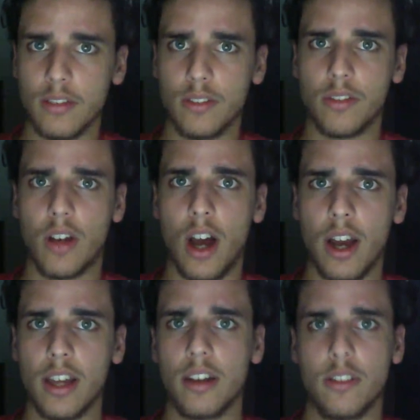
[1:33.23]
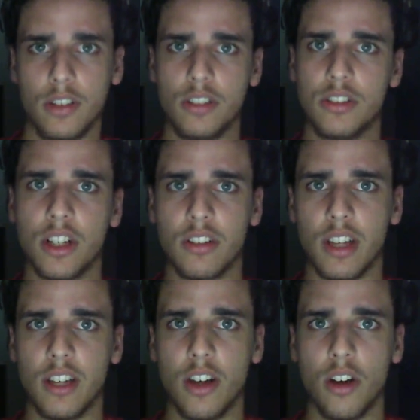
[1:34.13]
the higher your charge state
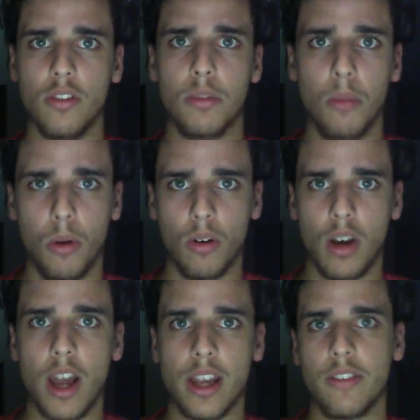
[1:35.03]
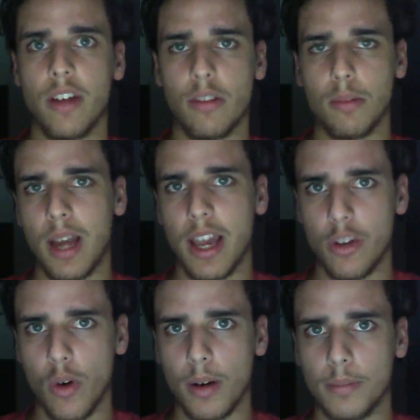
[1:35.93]
go, the more like the other player you are.